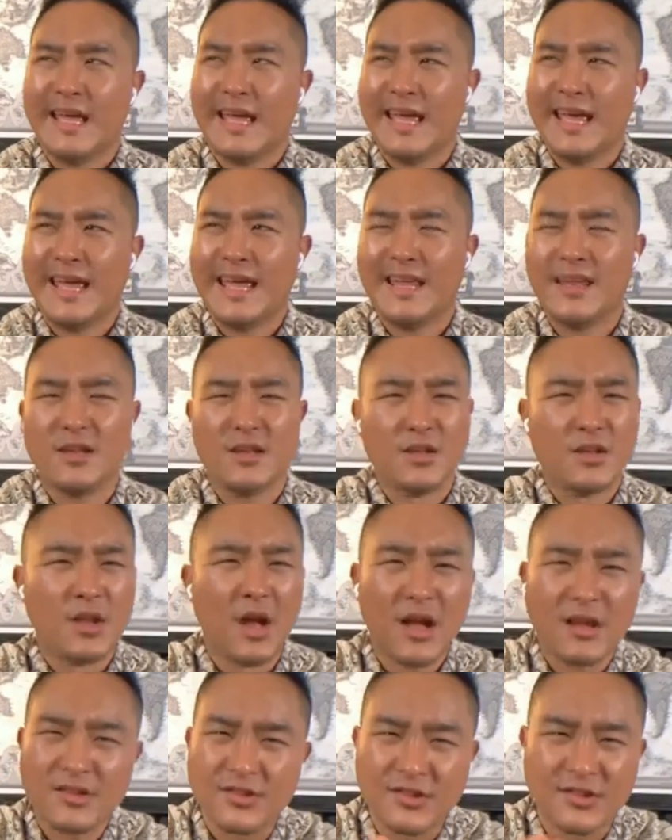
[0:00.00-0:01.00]
in
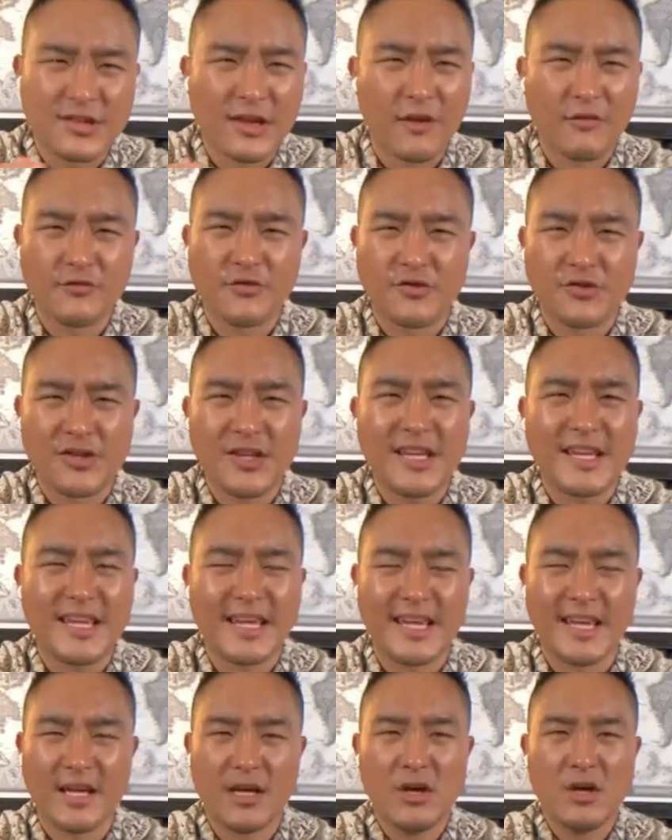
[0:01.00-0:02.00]
not self
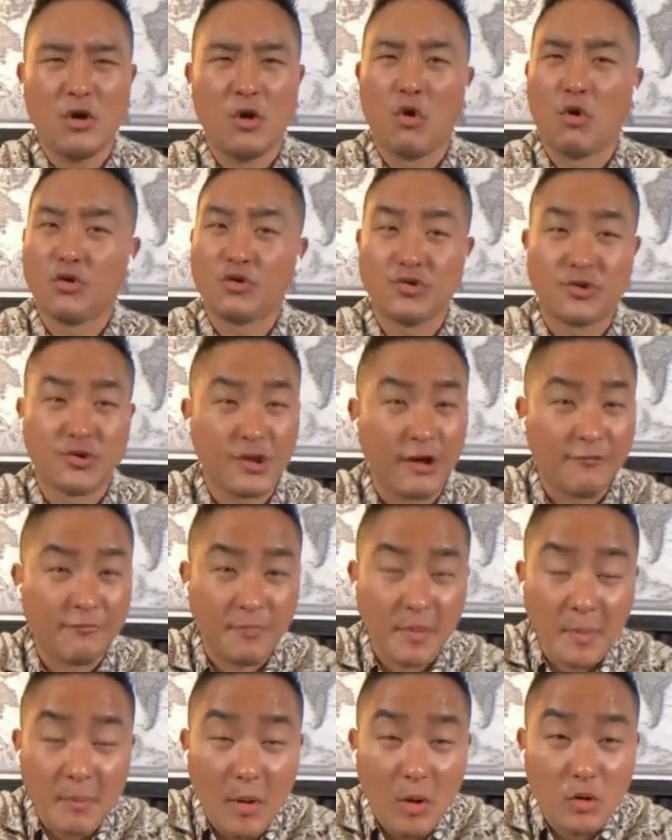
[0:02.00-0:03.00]
seeking or
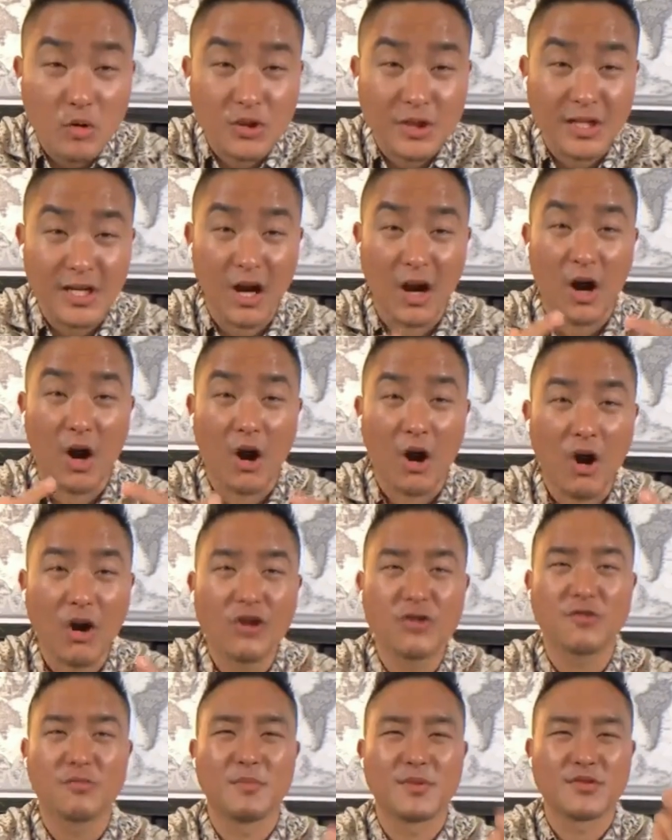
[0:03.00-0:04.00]
self promotion. Our
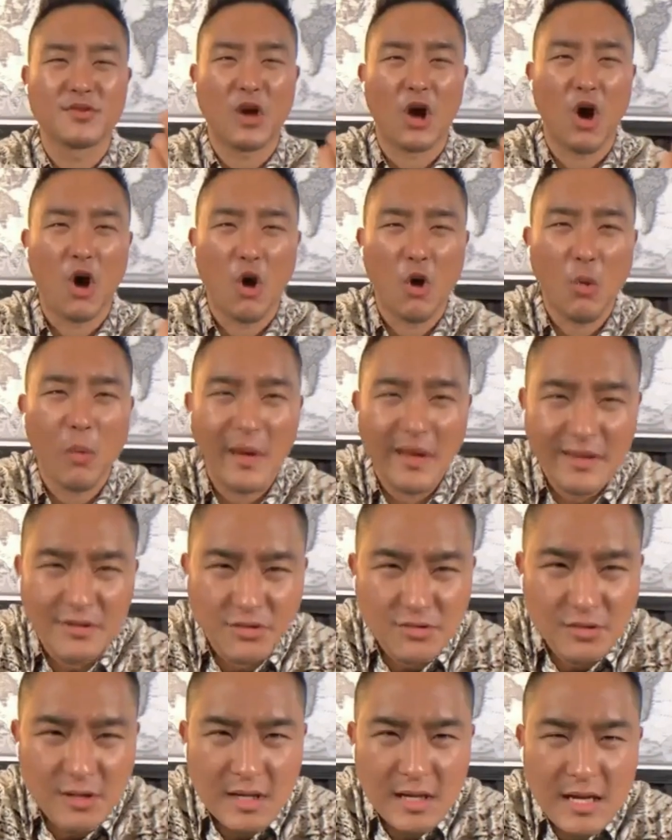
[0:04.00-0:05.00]
hearts must always
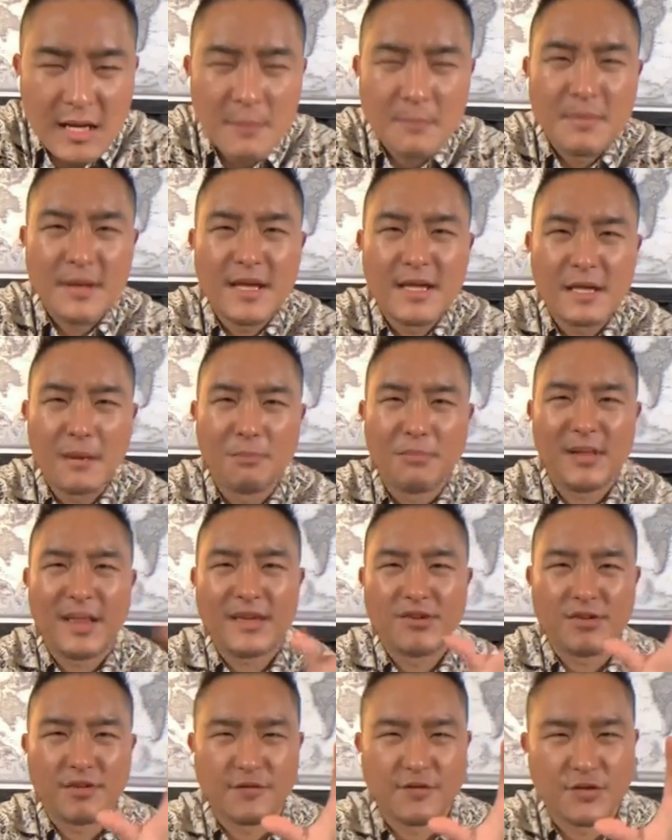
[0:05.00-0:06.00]
be in the
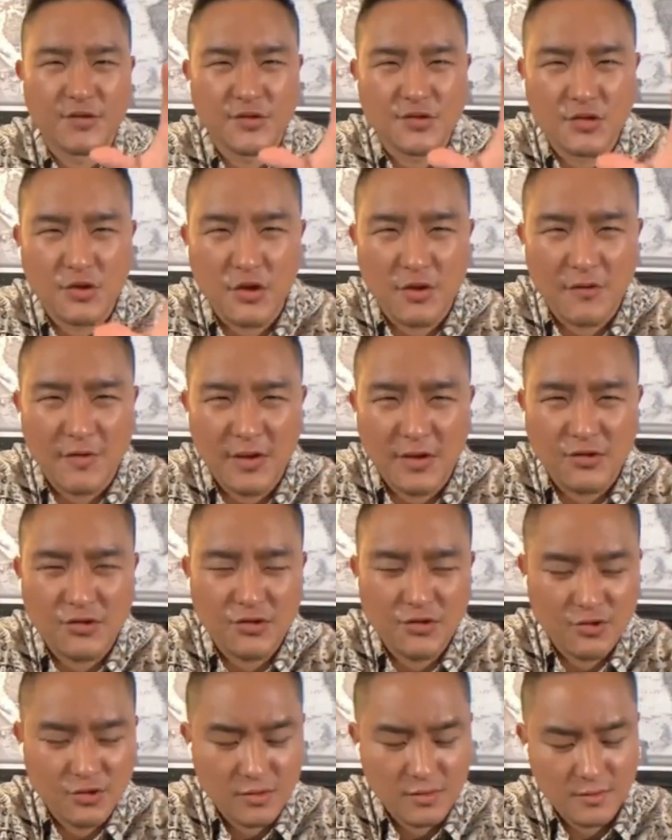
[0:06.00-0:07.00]
place of
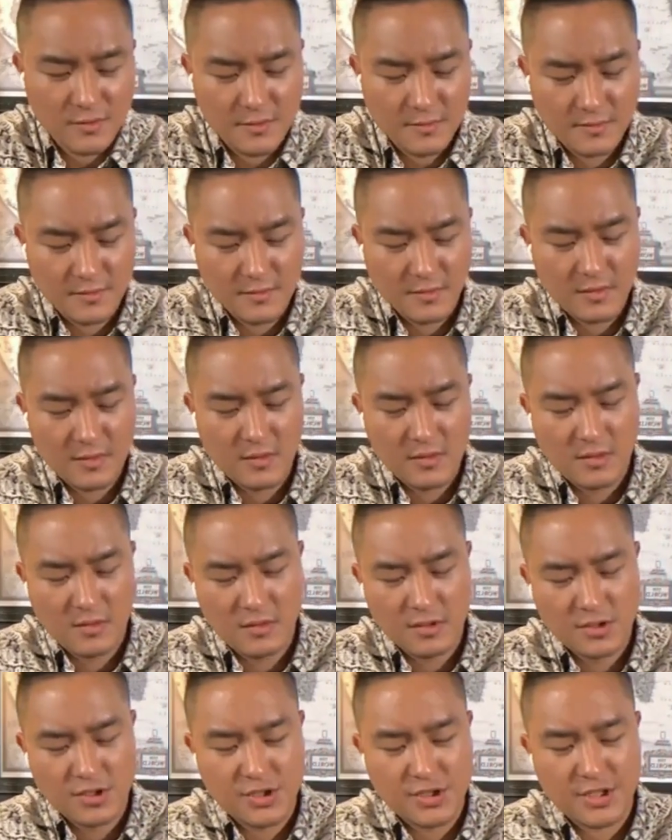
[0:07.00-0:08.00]
service.
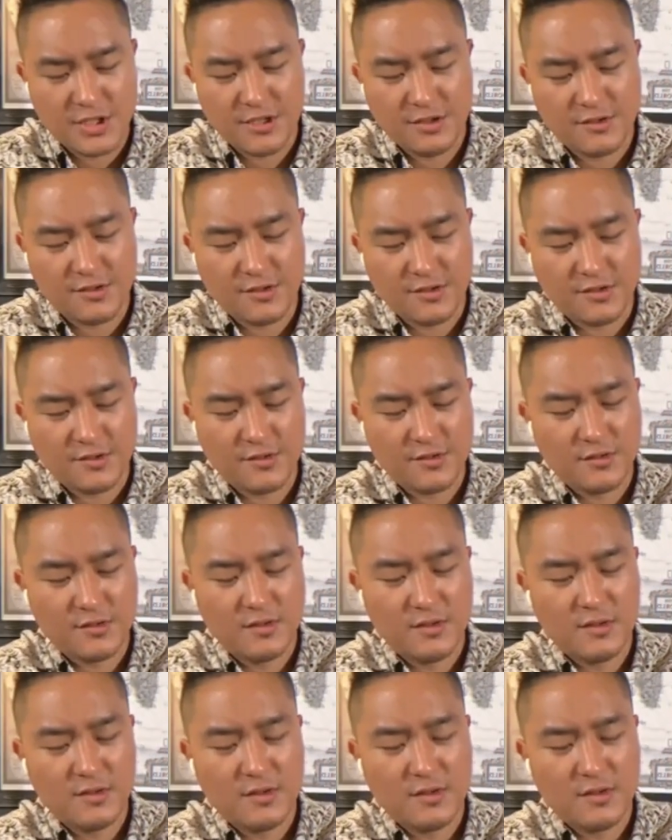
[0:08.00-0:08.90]
Jesus.